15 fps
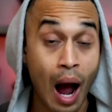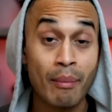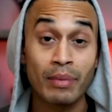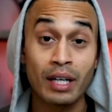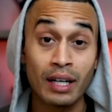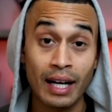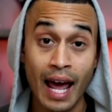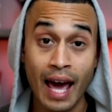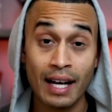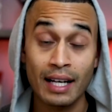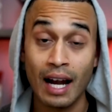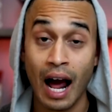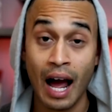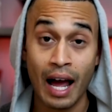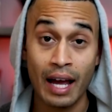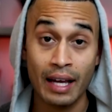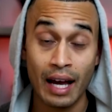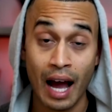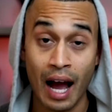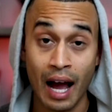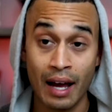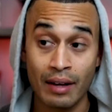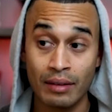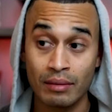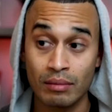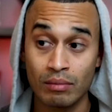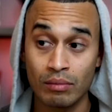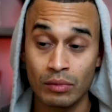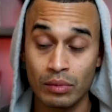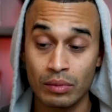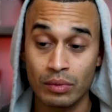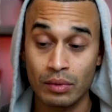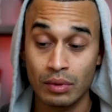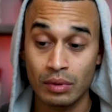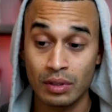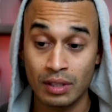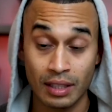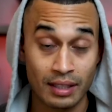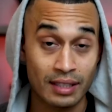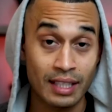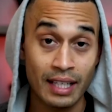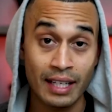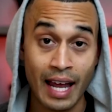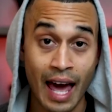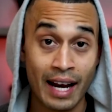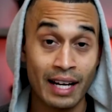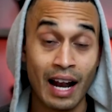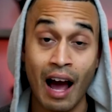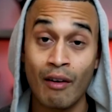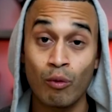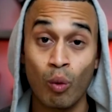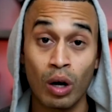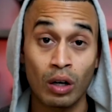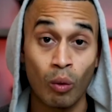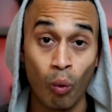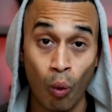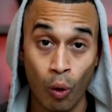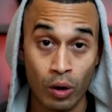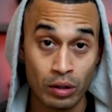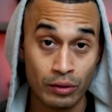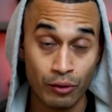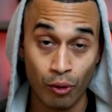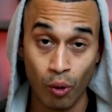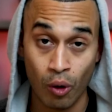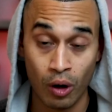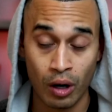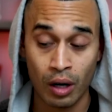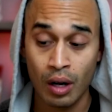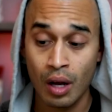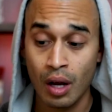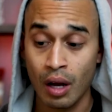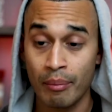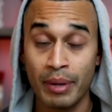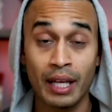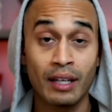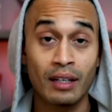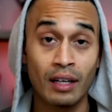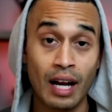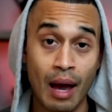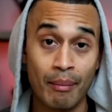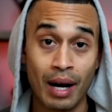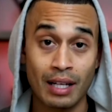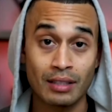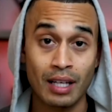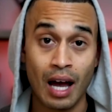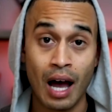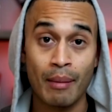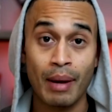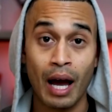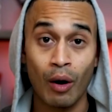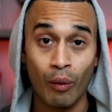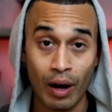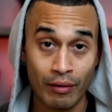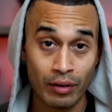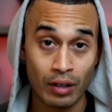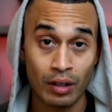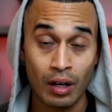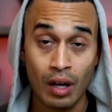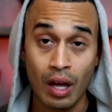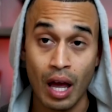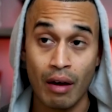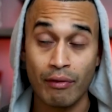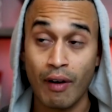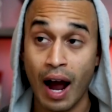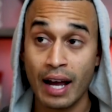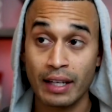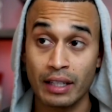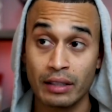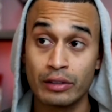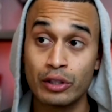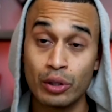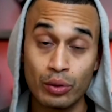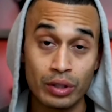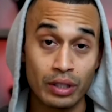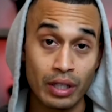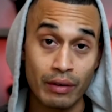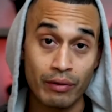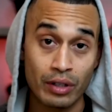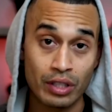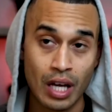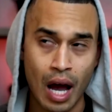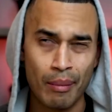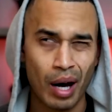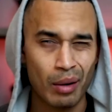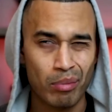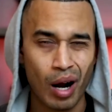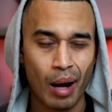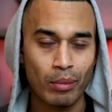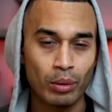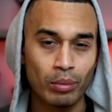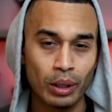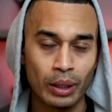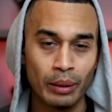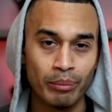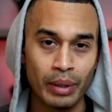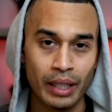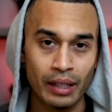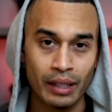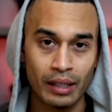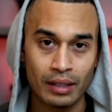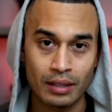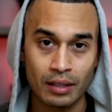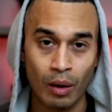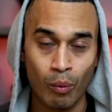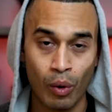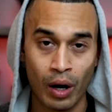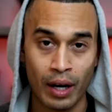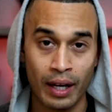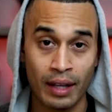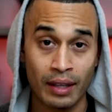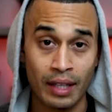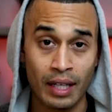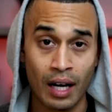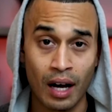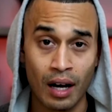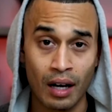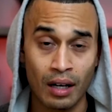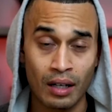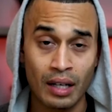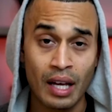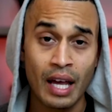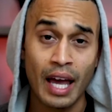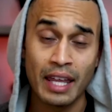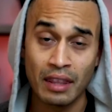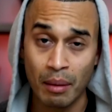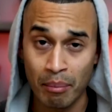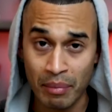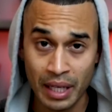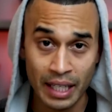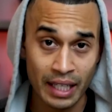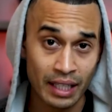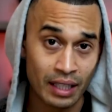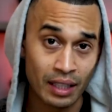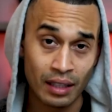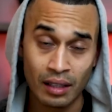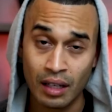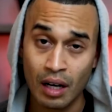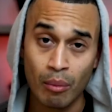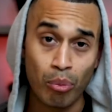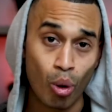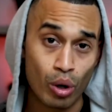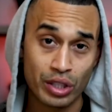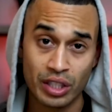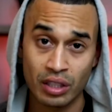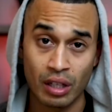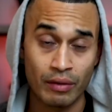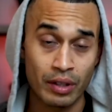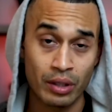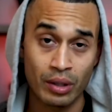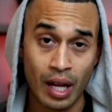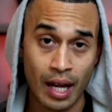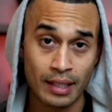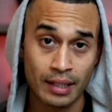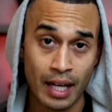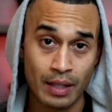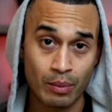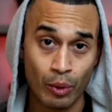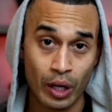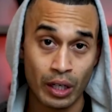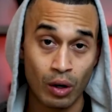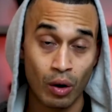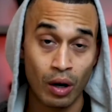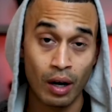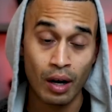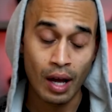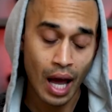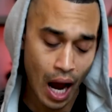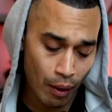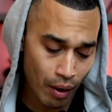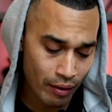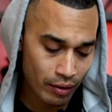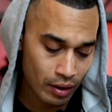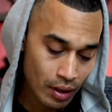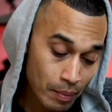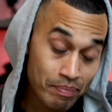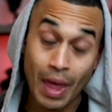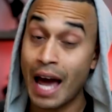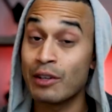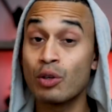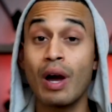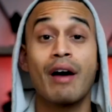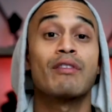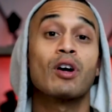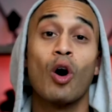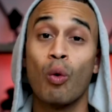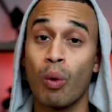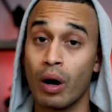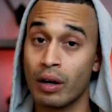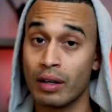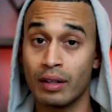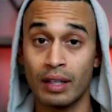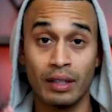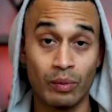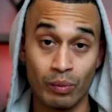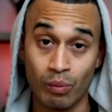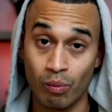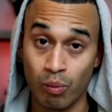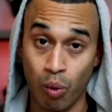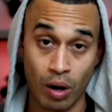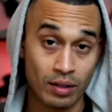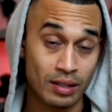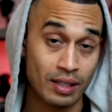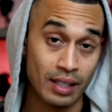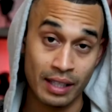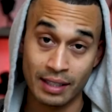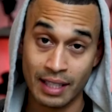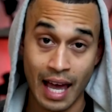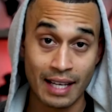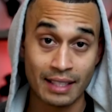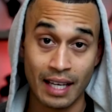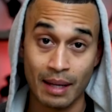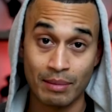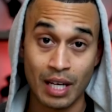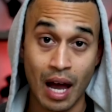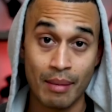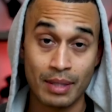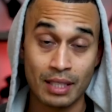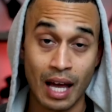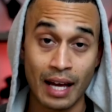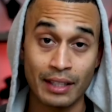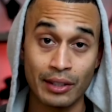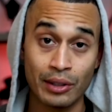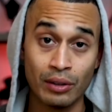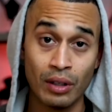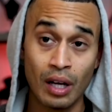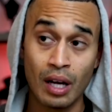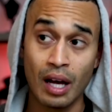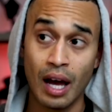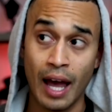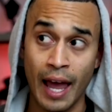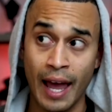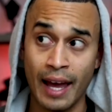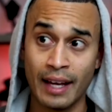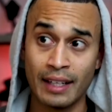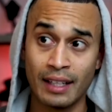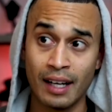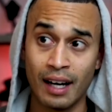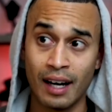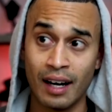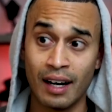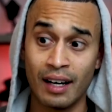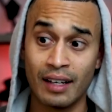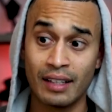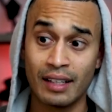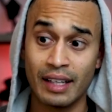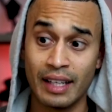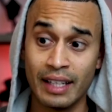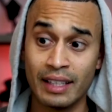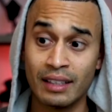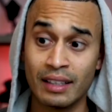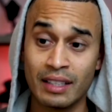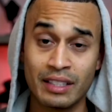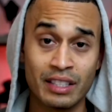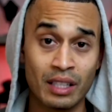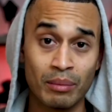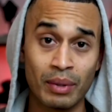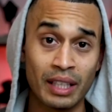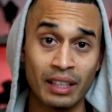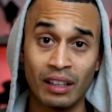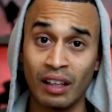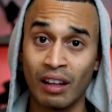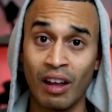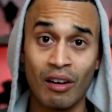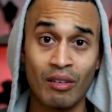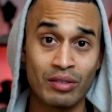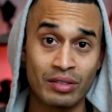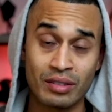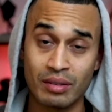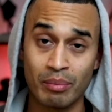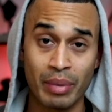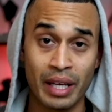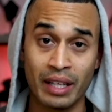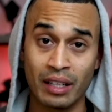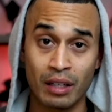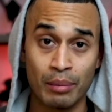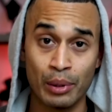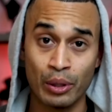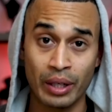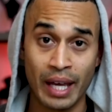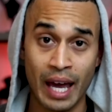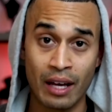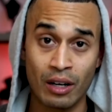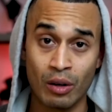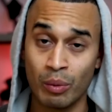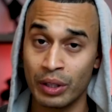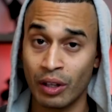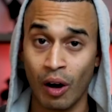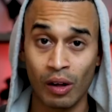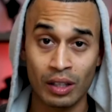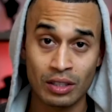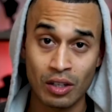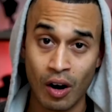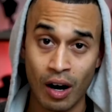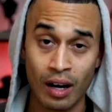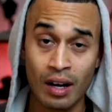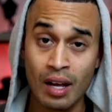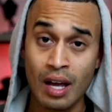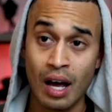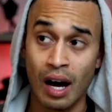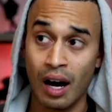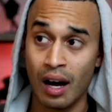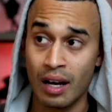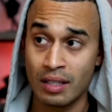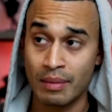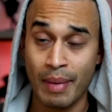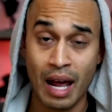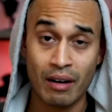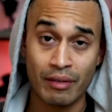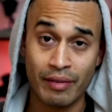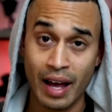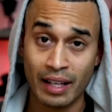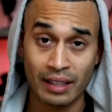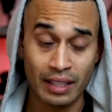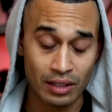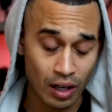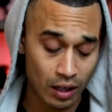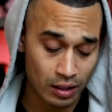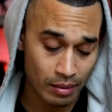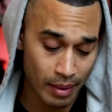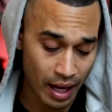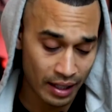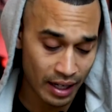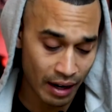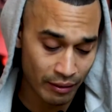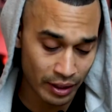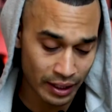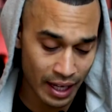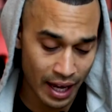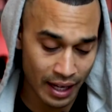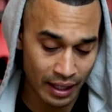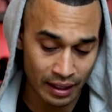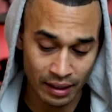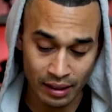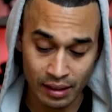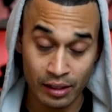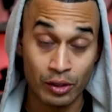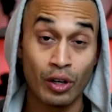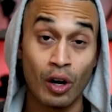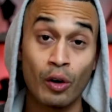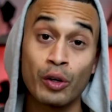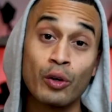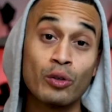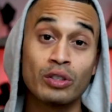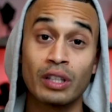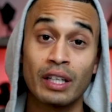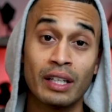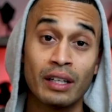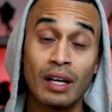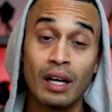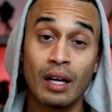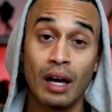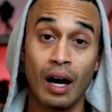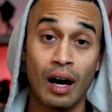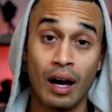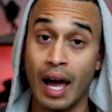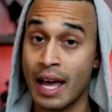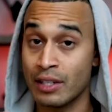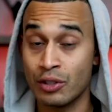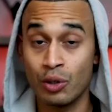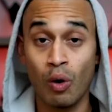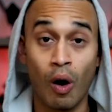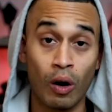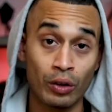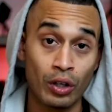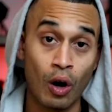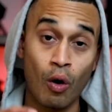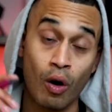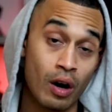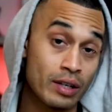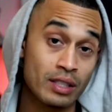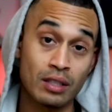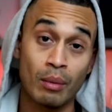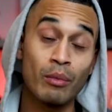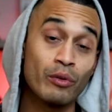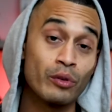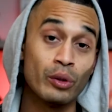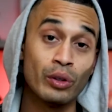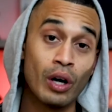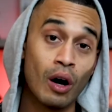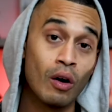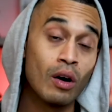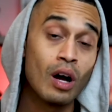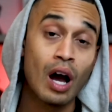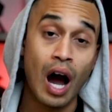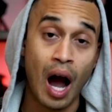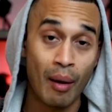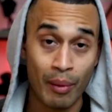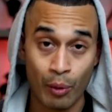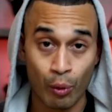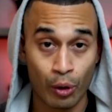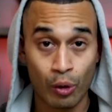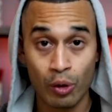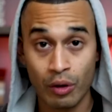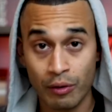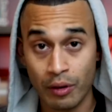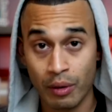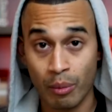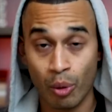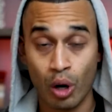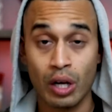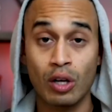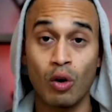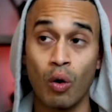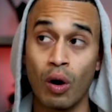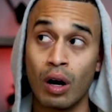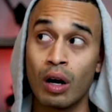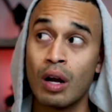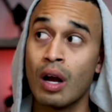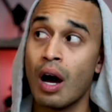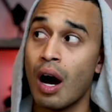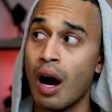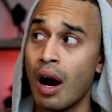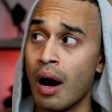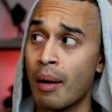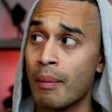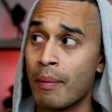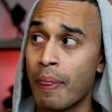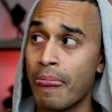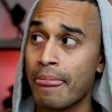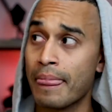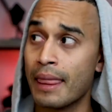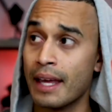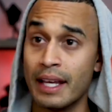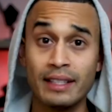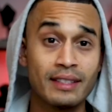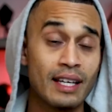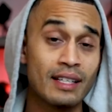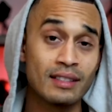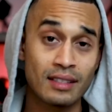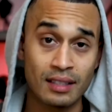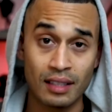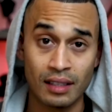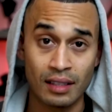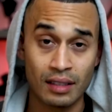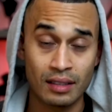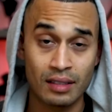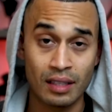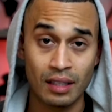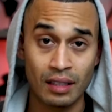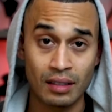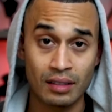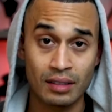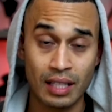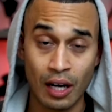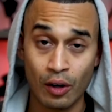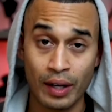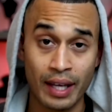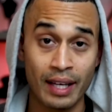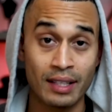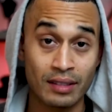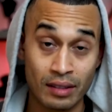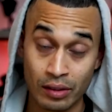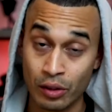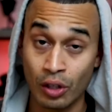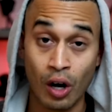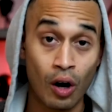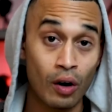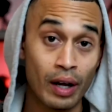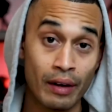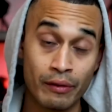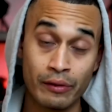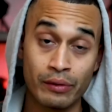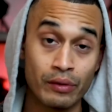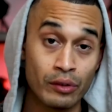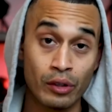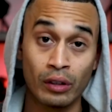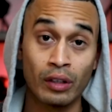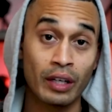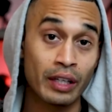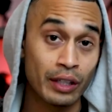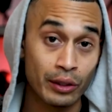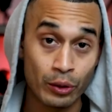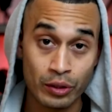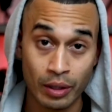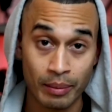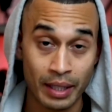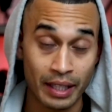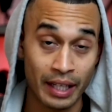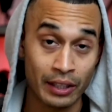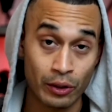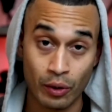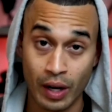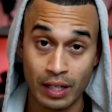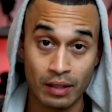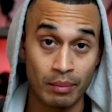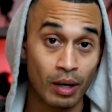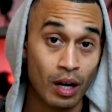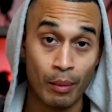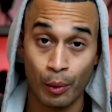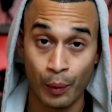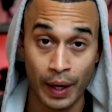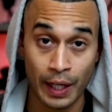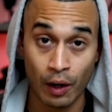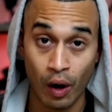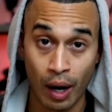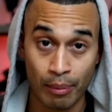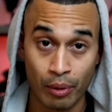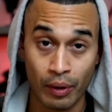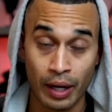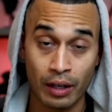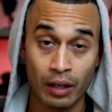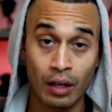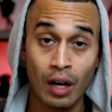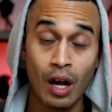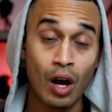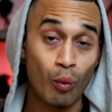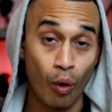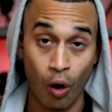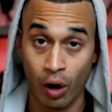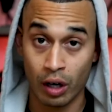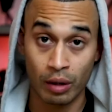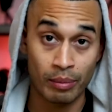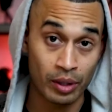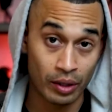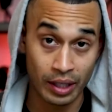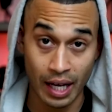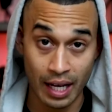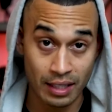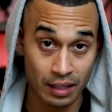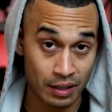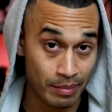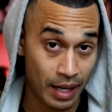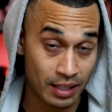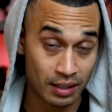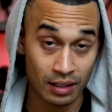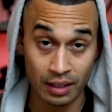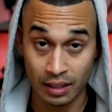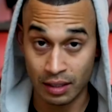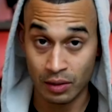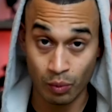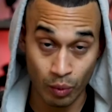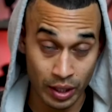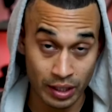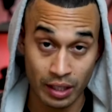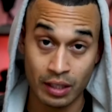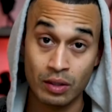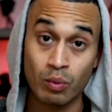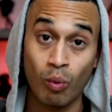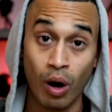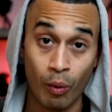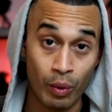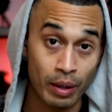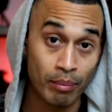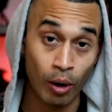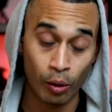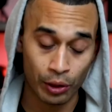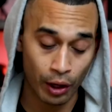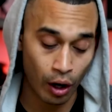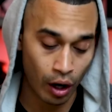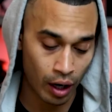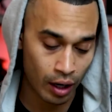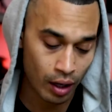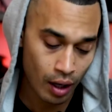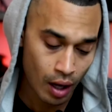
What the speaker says: I'm good at it. I succeed at it. I've won awards for being good at my job. However, if I could choose a different job, I'd probably be somewhere in the media portion of the United States Marine Corps. However, I do have a coworker that works the exact same job as I do, and he legitimately loves being a communicator with all his heart. As a matter of fact, he talks about it every day, and usually, as you all know, or as some of you know, I'm a recruiter for the Marine Corps. He tends to tell kids, if you're looking to do something interesting, become a radio operator or a communication specialist, which is what we both are.